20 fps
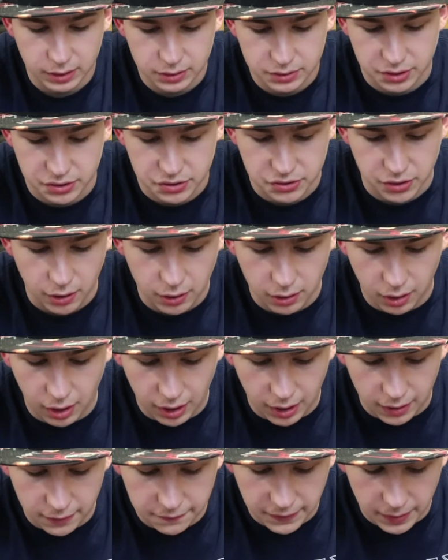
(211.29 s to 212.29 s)
to start
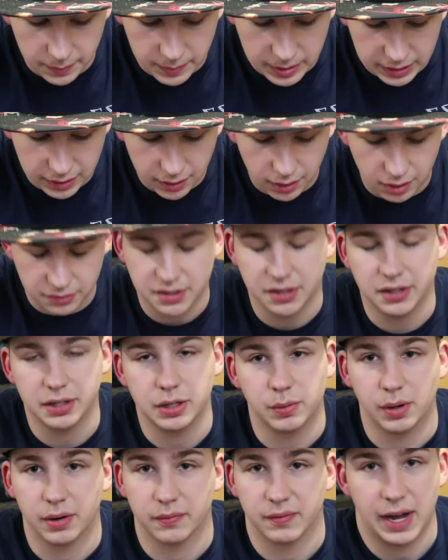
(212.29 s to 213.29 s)
off, I mean, I'll tell
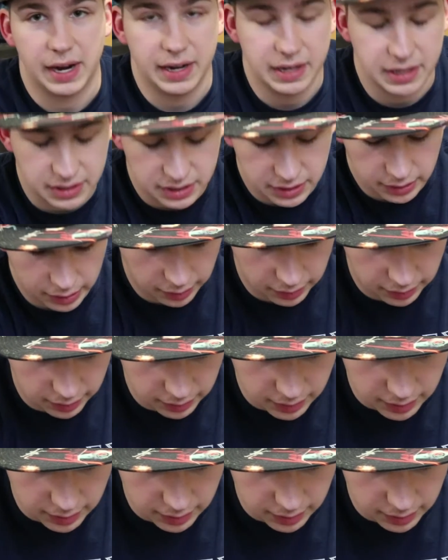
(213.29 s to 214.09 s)
you what I've gotten in here.